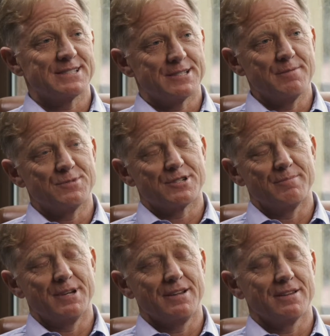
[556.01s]
seems to
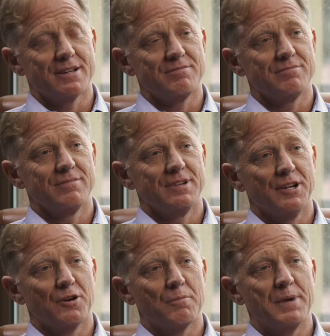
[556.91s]
me that,
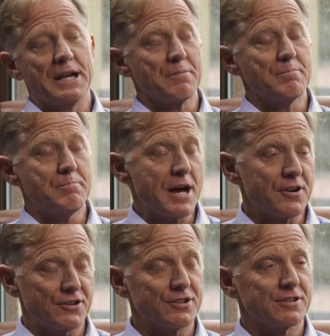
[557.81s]
you know, being
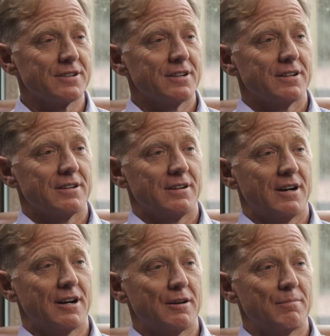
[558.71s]
better,
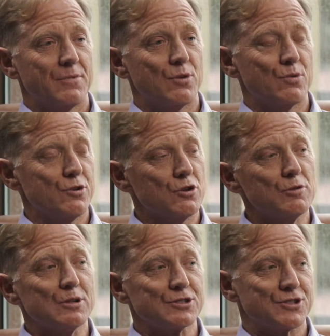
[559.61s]
that
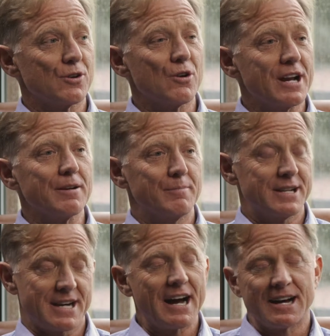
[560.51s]
renewables are going to be
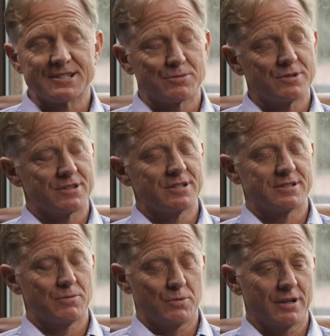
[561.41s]
tasked with
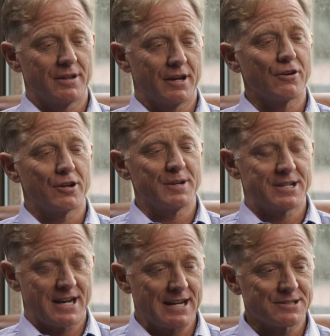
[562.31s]
they're going to be
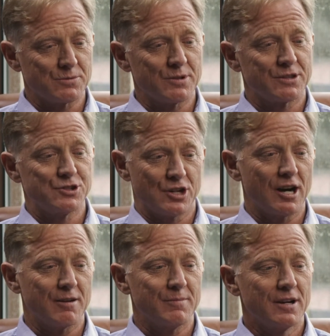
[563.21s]
tasked with the
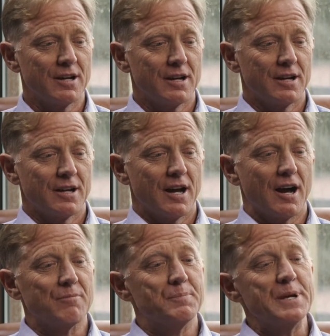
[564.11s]
job
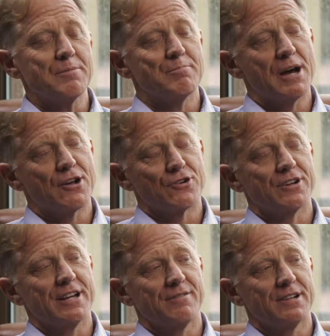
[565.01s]
of being
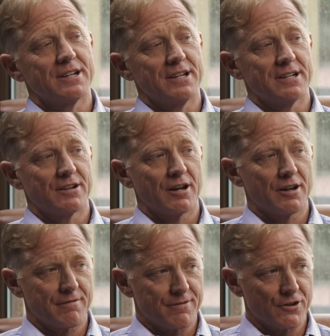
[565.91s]
better even in an
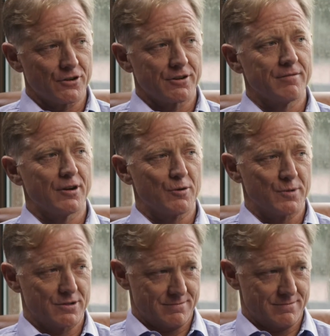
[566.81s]
unfair environment.